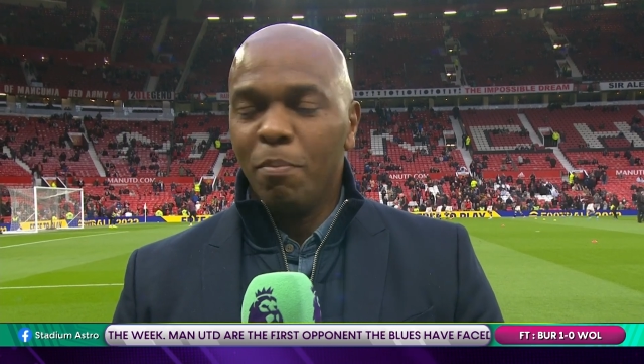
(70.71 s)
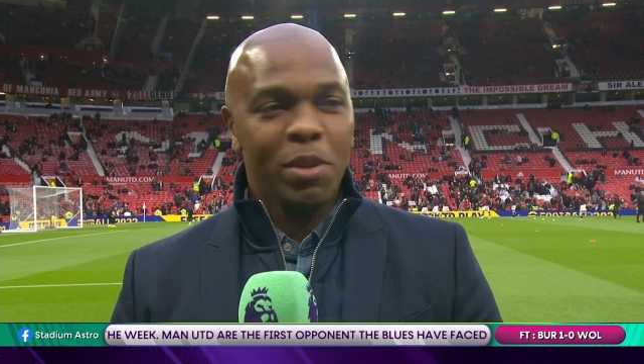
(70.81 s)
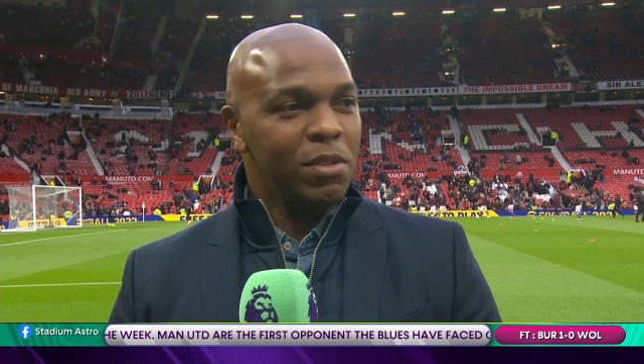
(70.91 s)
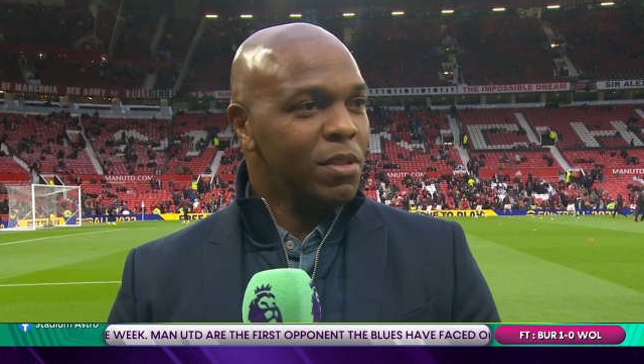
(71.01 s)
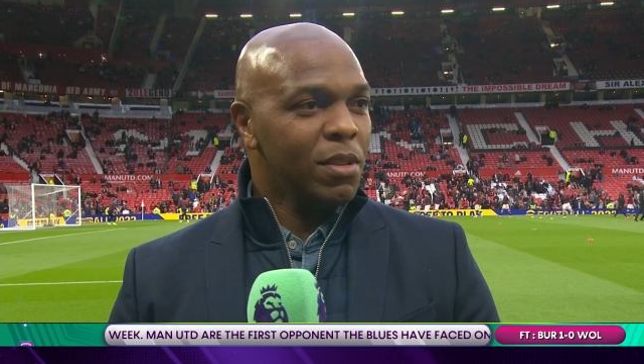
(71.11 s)

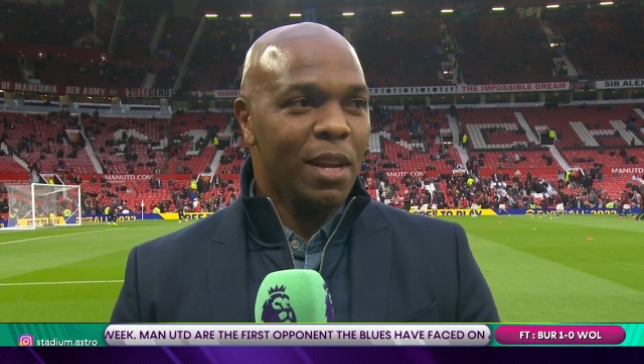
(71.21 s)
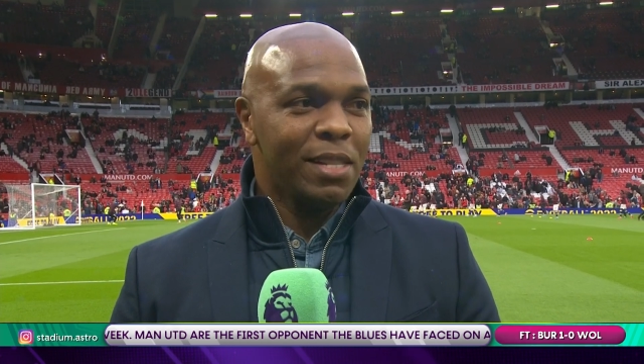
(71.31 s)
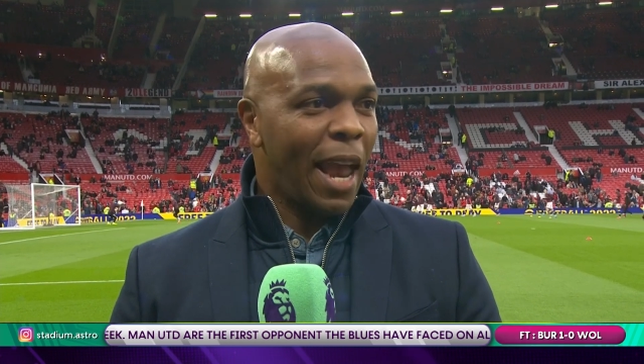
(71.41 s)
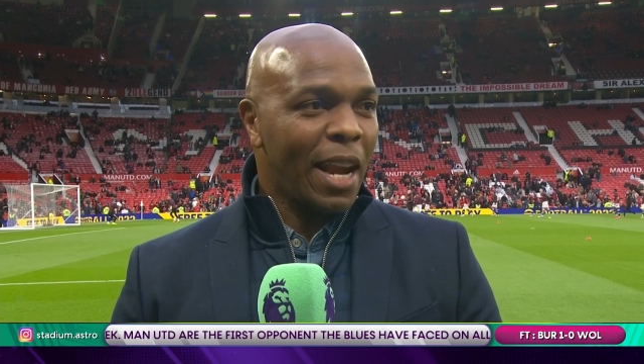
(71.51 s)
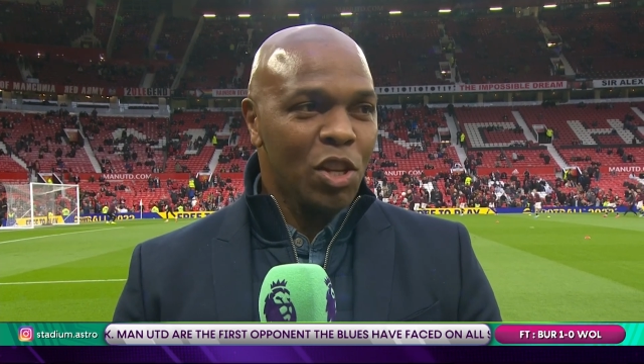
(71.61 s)
but
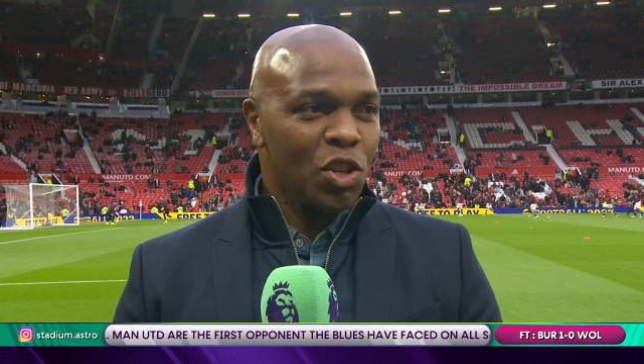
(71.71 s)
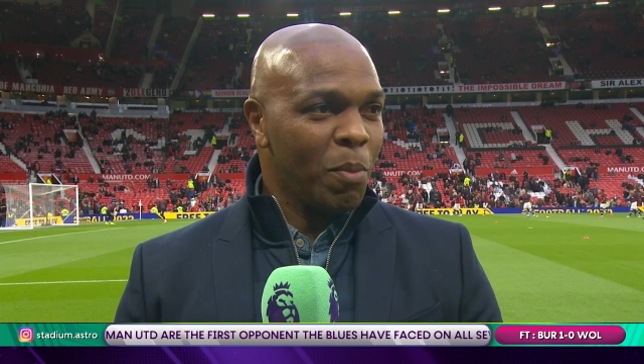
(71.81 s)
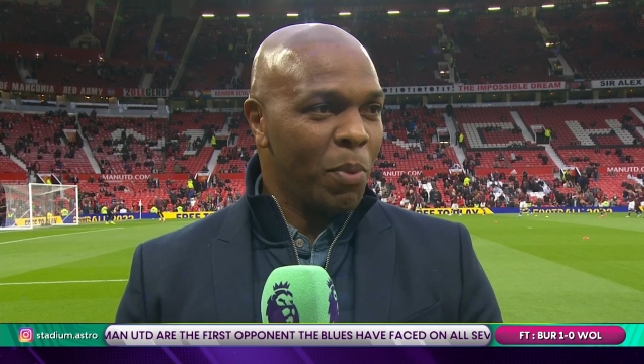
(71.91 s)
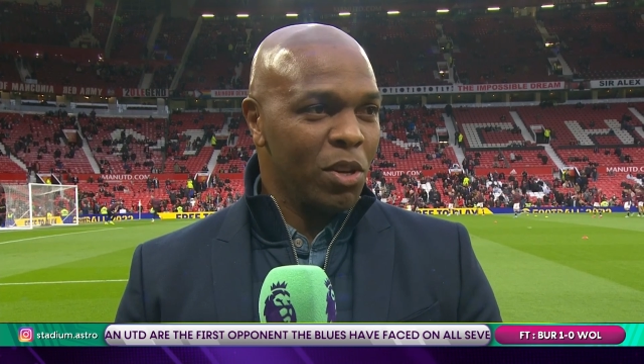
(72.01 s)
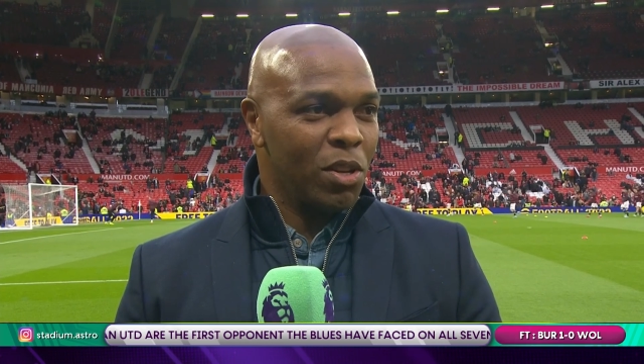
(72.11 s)
his energy he
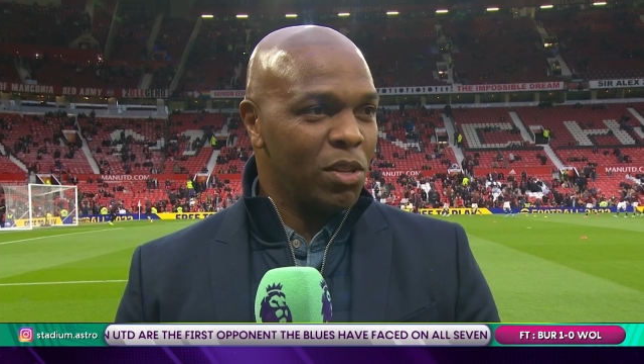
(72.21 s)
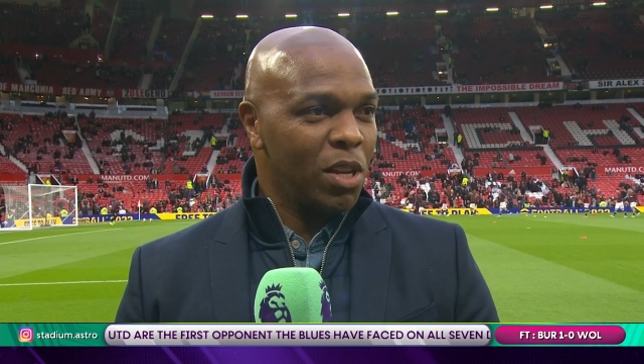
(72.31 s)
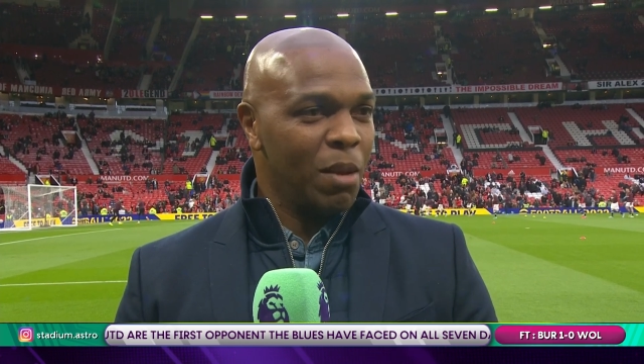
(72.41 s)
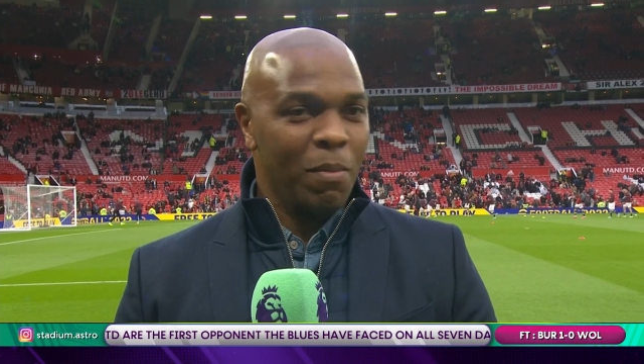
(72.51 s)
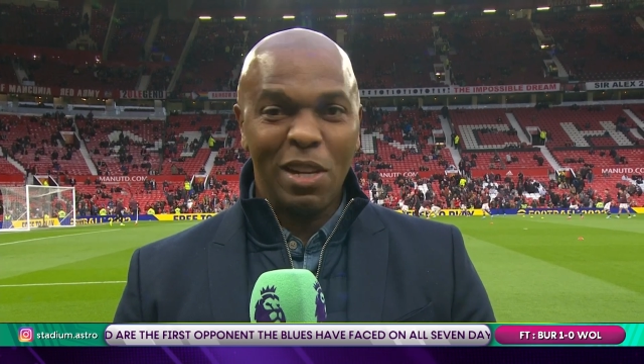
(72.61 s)
brings to the
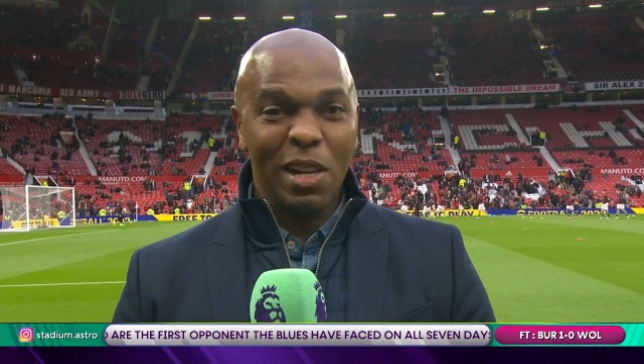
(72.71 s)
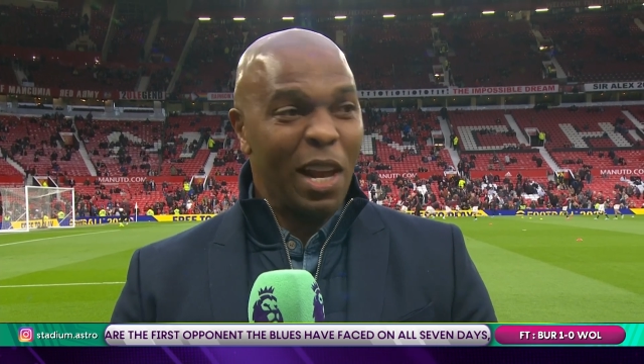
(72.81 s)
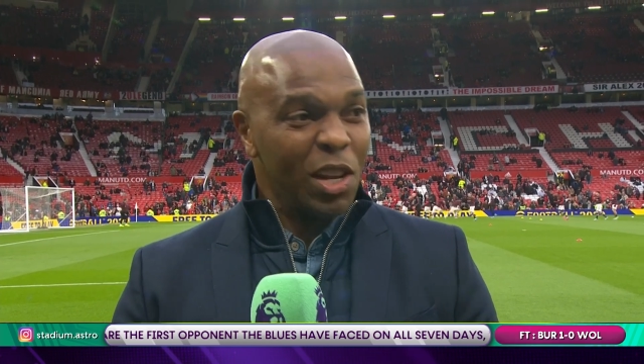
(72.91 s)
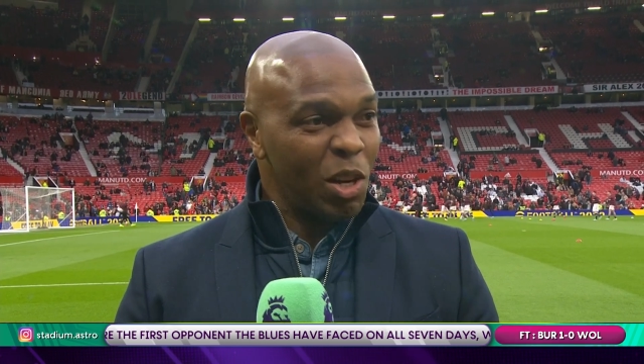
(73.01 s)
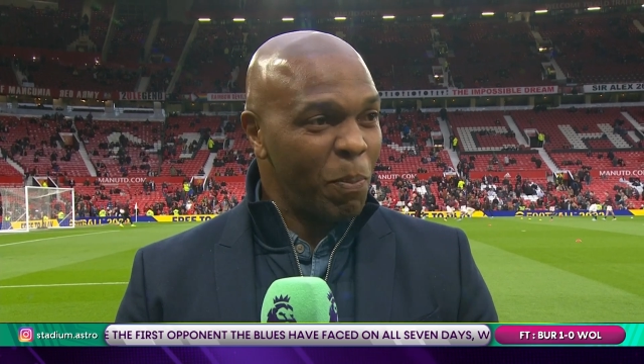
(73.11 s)
team, his
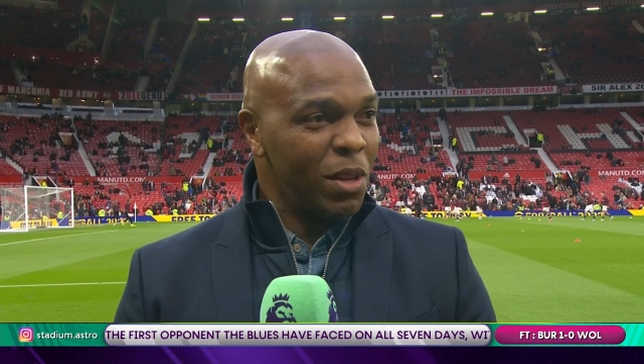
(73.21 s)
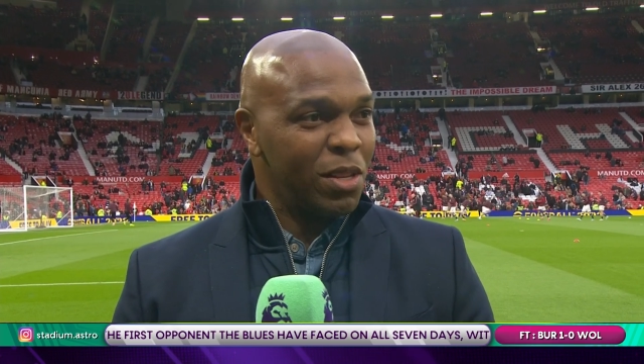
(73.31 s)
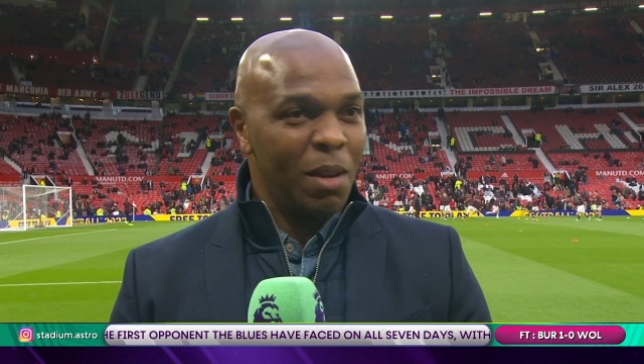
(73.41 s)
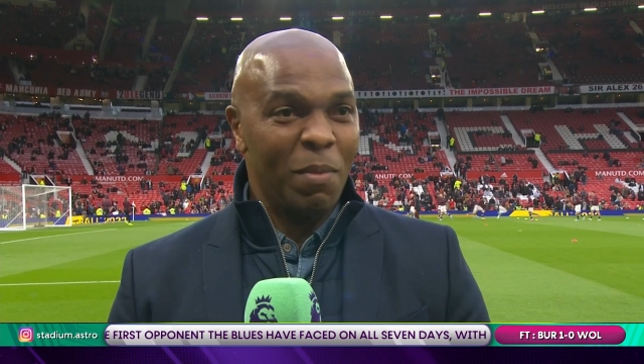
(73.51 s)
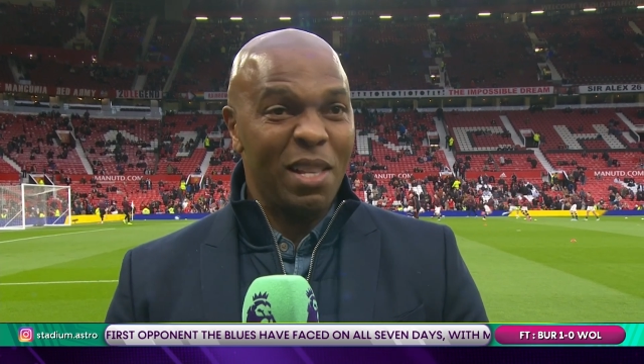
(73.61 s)
leadership in the
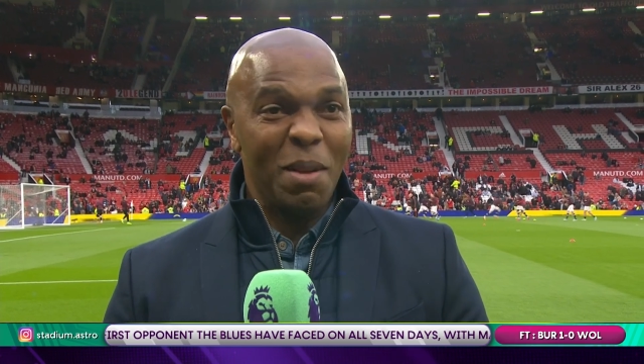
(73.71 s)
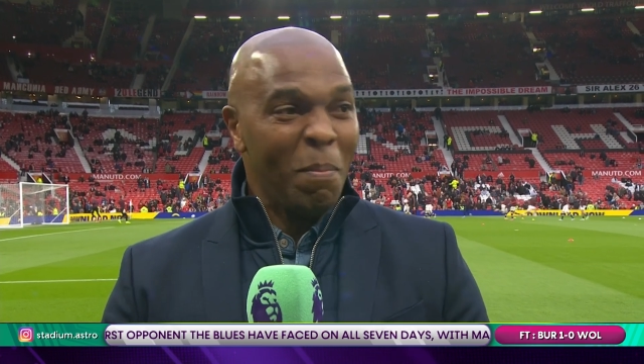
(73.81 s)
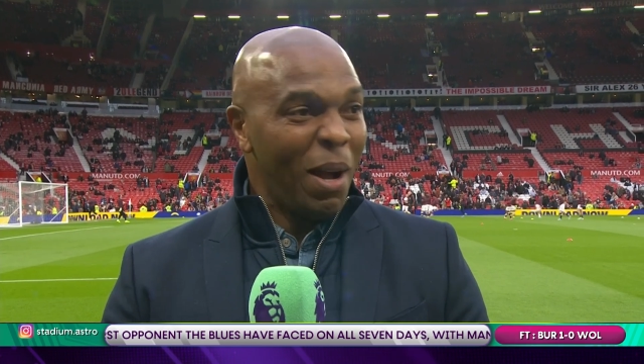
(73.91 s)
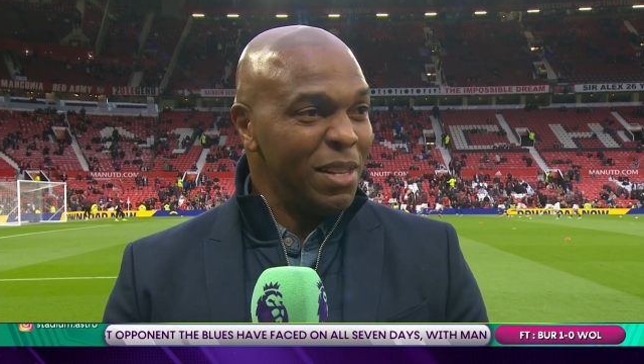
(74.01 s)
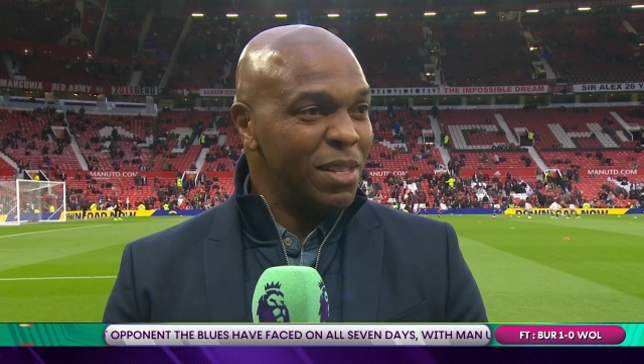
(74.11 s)
team, he
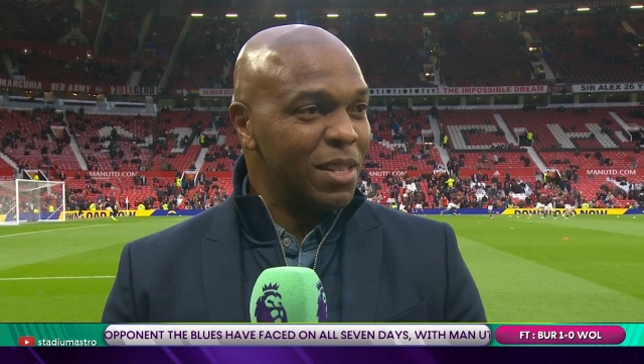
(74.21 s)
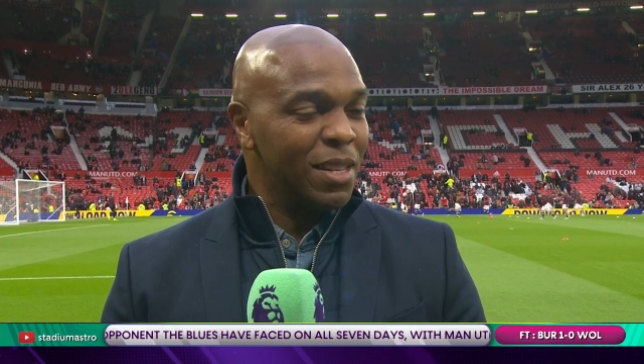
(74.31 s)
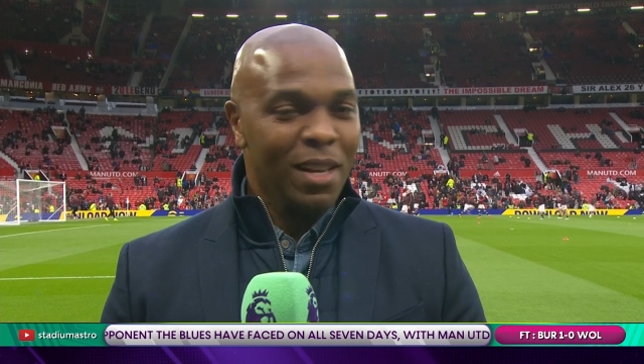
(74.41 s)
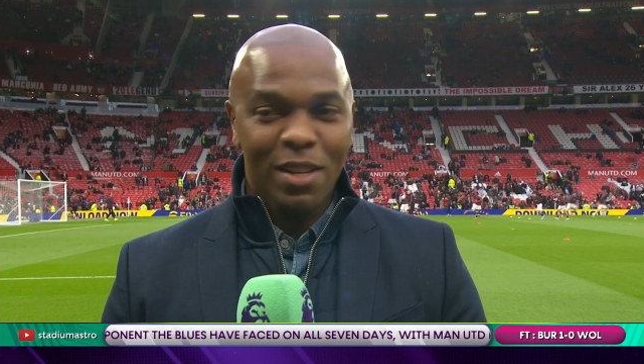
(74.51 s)
demands it.